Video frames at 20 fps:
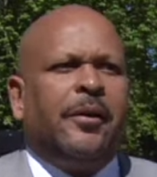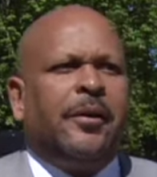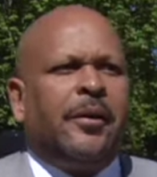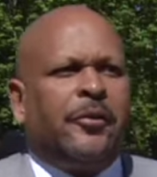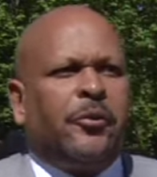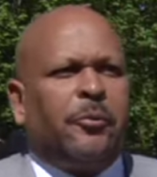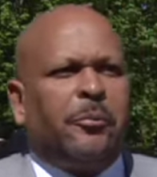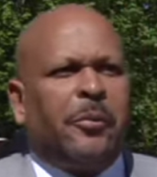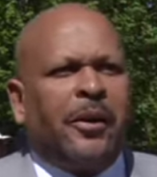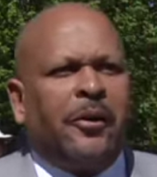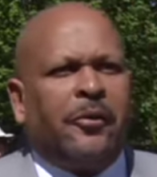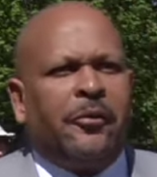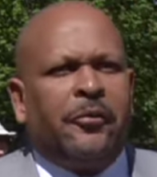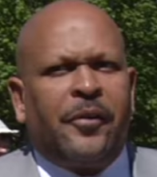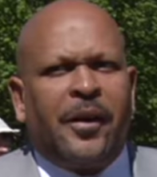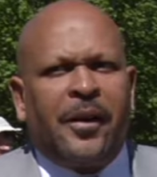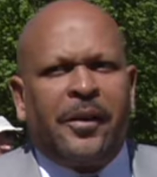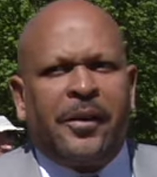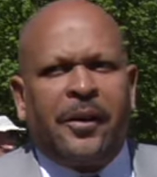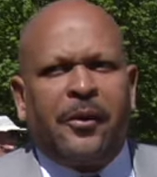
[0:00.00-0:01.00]
As a matter of
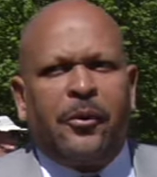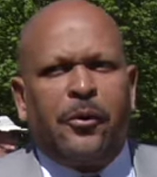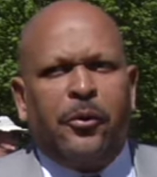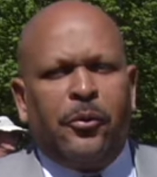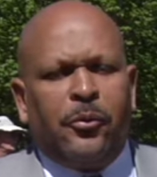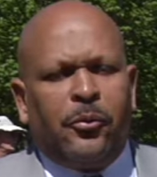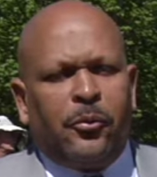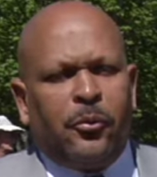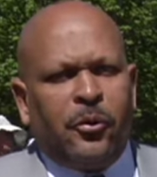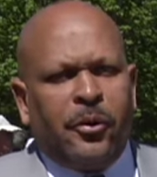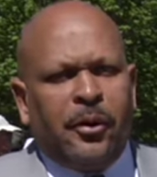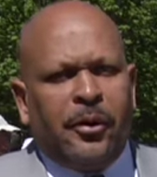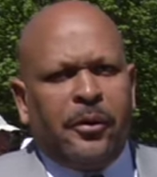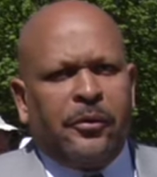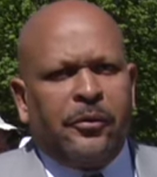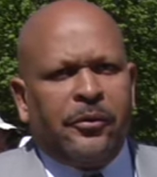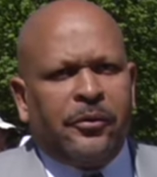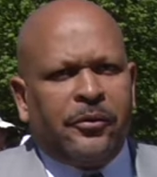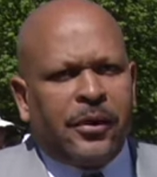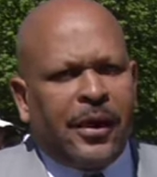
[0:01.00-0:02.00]
fact, I heard
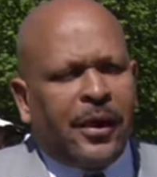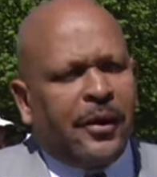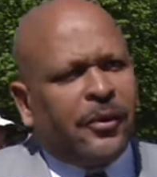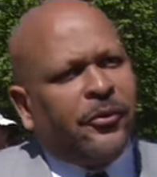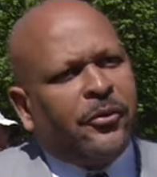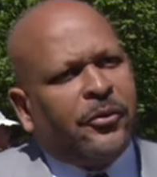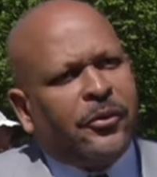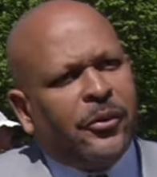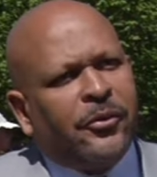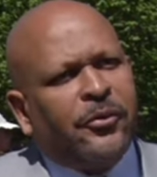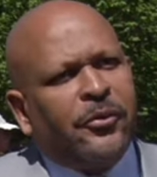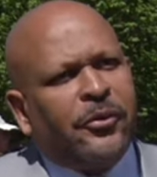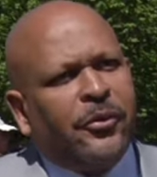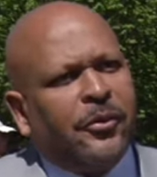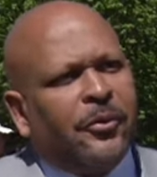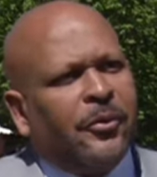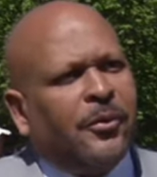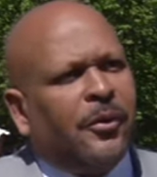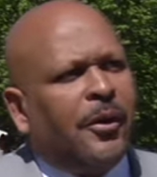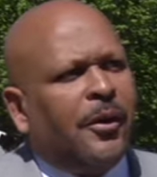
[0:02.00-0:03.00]
one
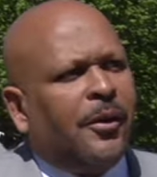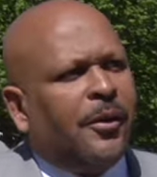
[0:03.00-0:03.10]
statistician